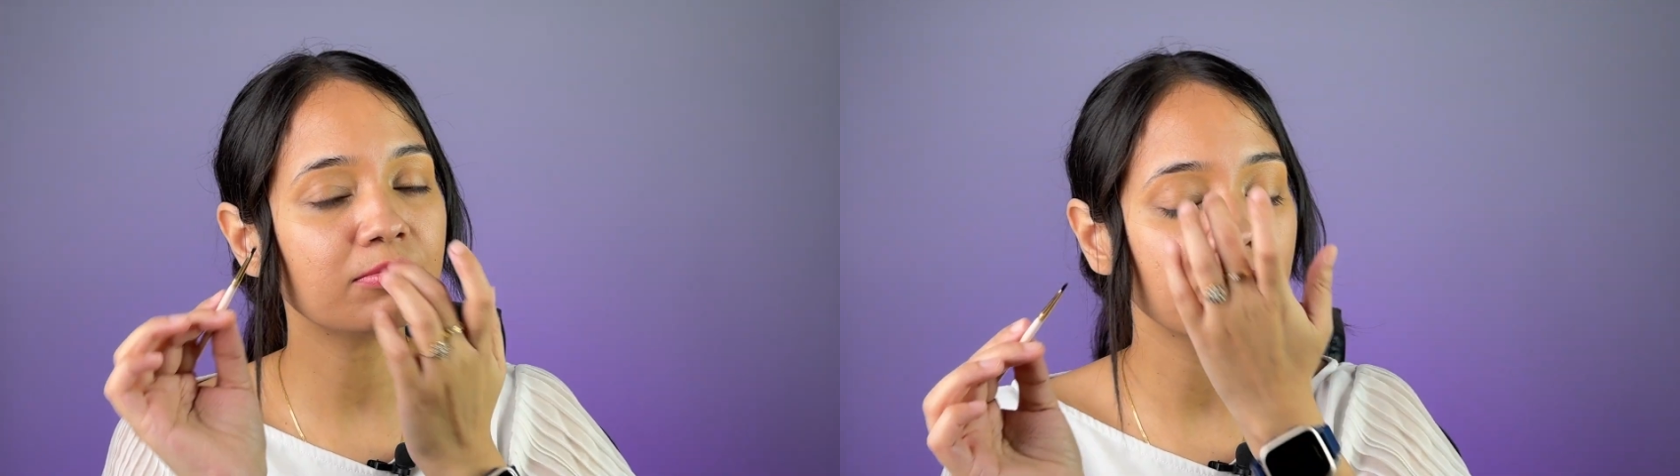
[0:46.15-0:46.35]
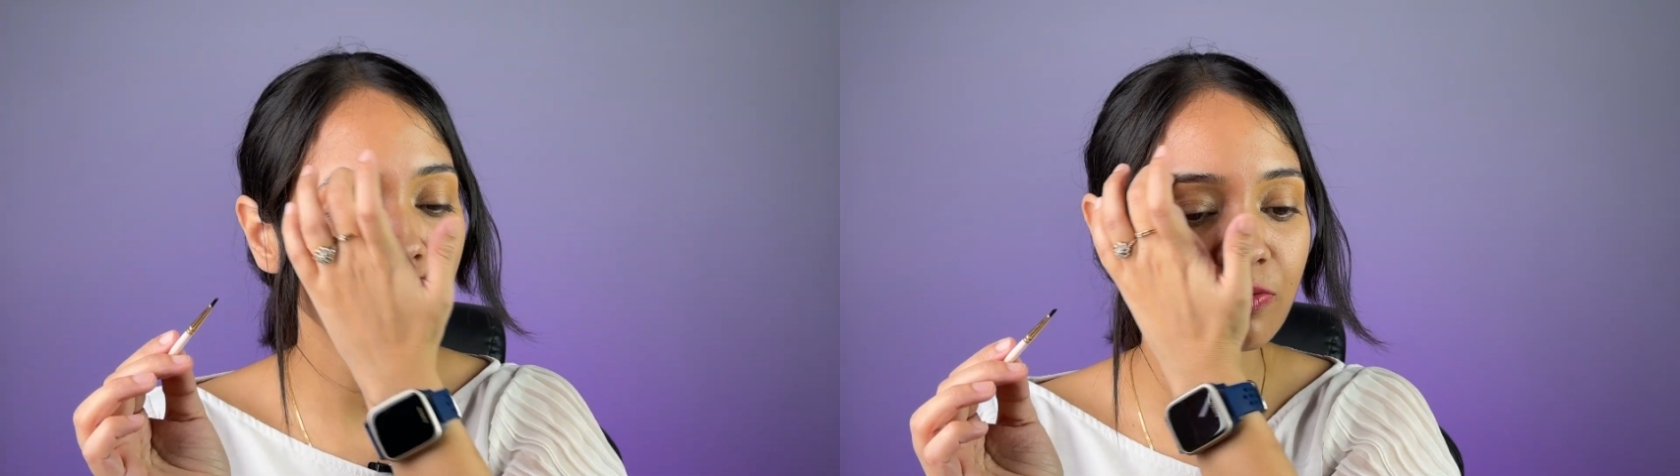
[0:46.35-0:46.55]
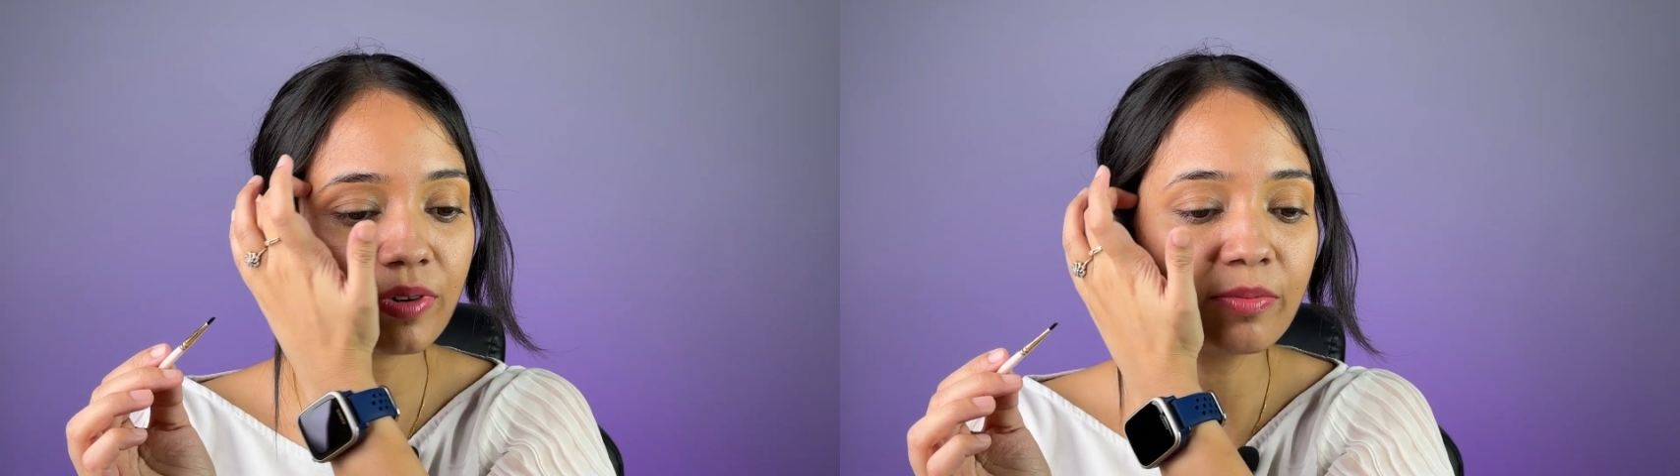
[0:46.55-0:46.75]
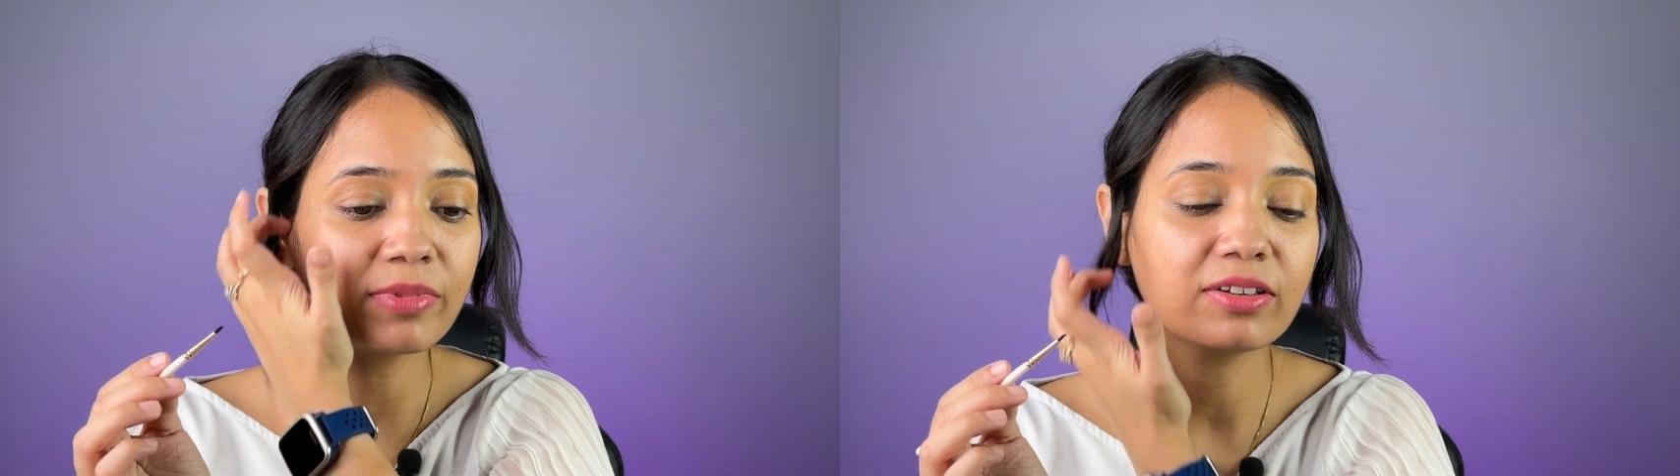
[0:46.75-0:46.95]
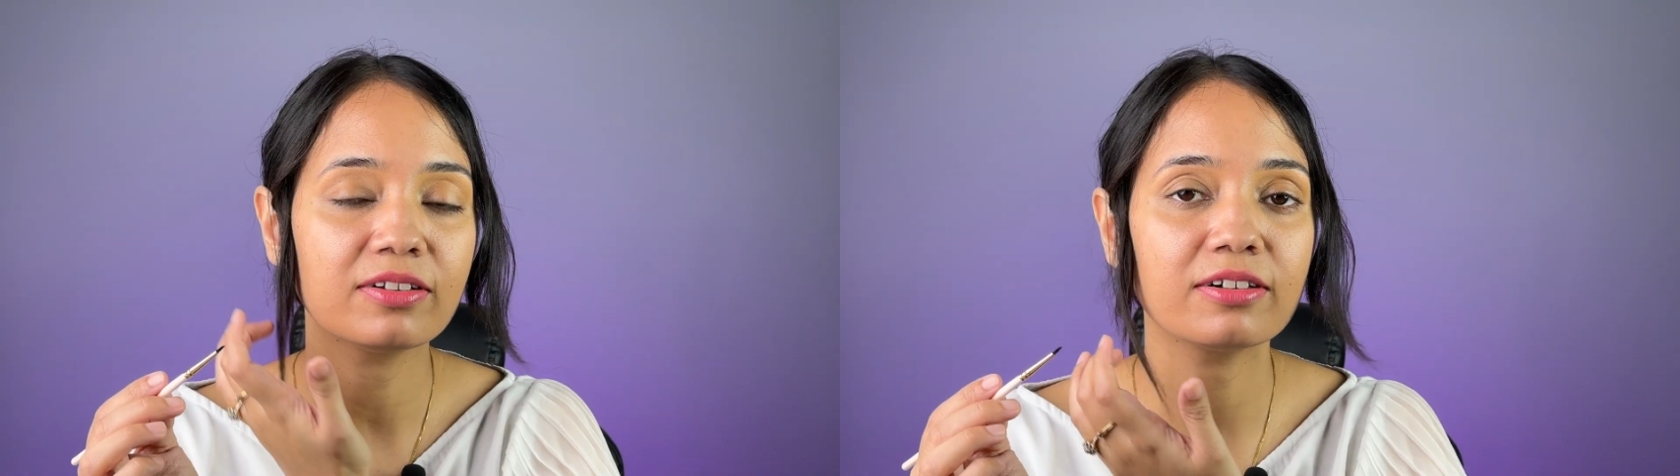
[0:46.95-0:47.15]
bit of
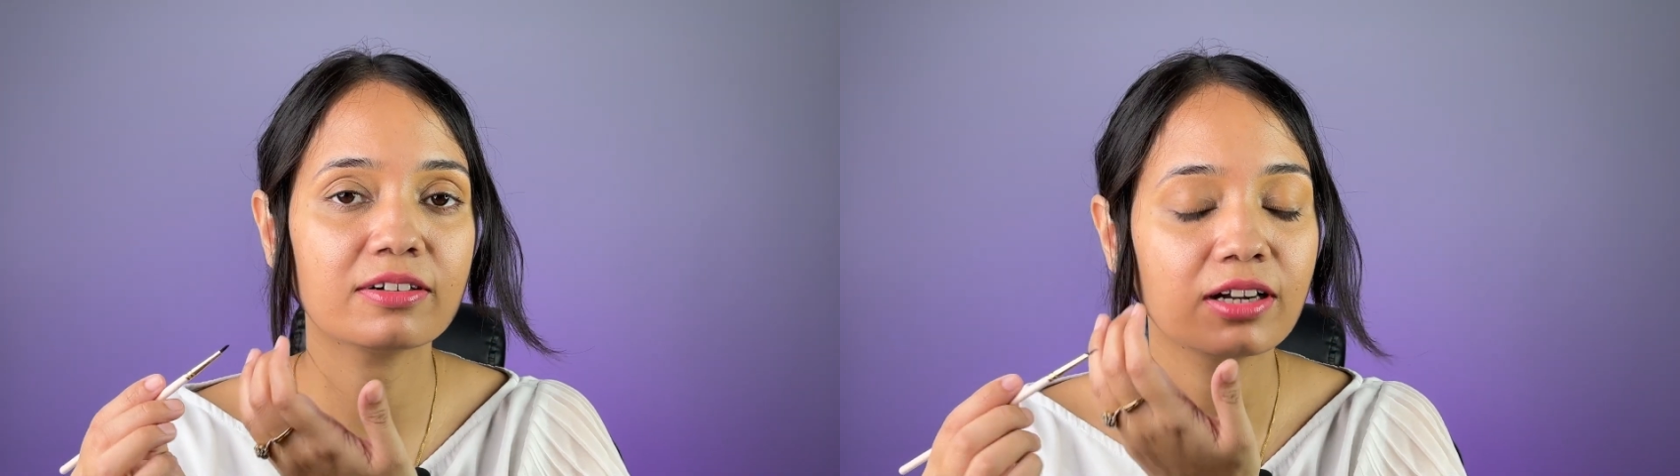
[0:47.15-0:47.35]
pigment here.